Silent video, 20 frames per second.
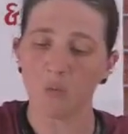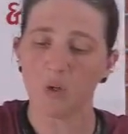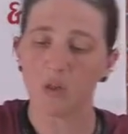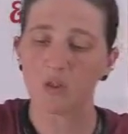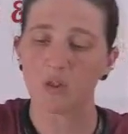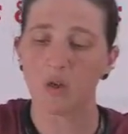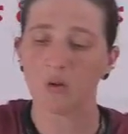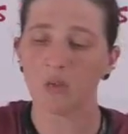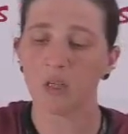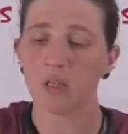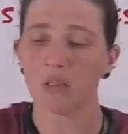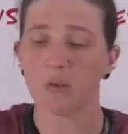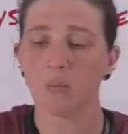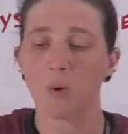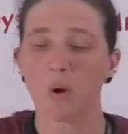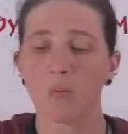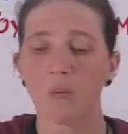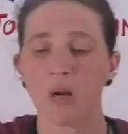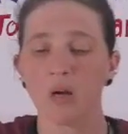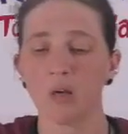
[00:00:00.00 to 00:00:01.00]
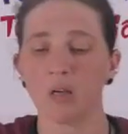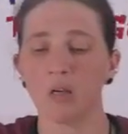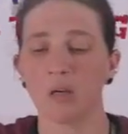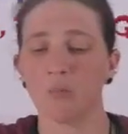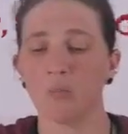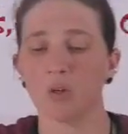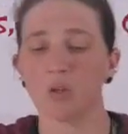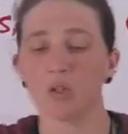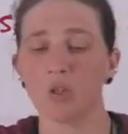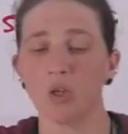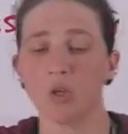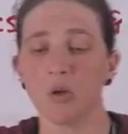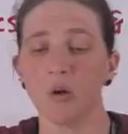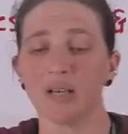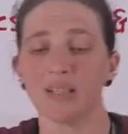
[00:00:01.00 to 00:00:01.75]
was Conan the Barbarian number 2.